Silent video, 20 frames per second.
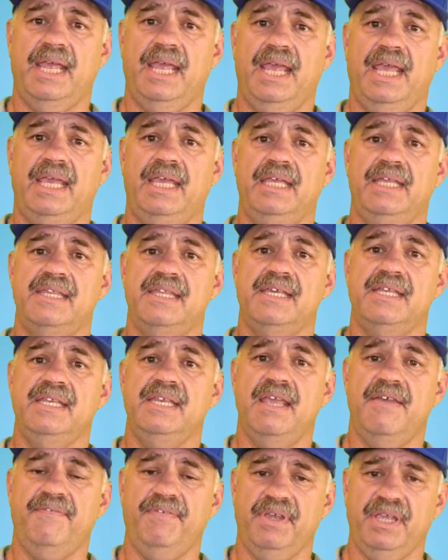a
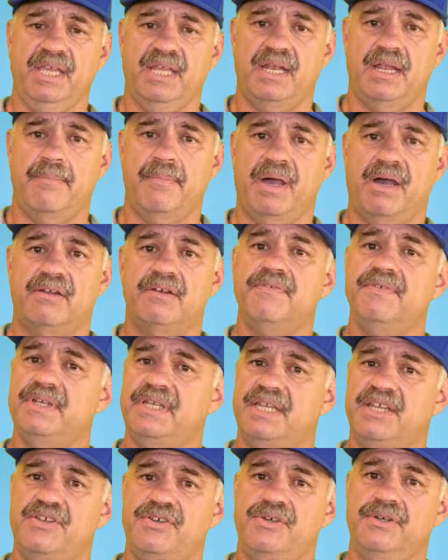significant amount of
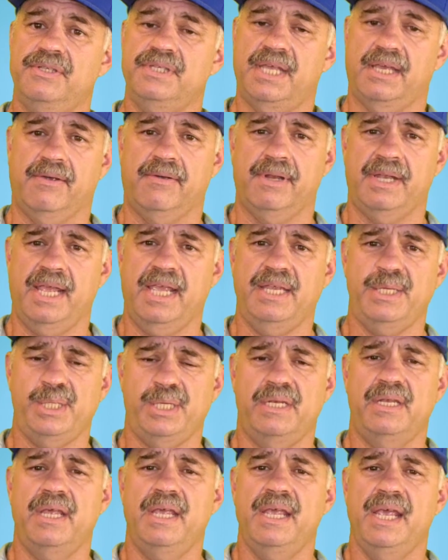additional
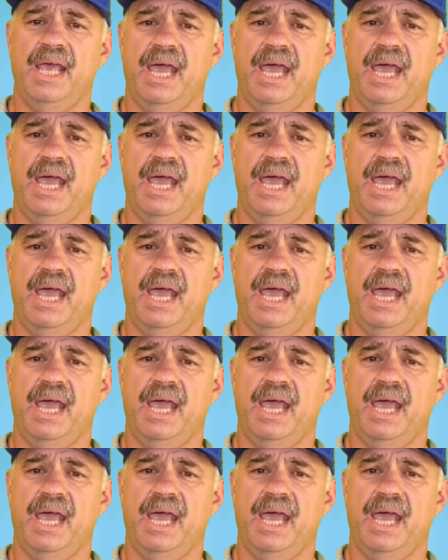degradation.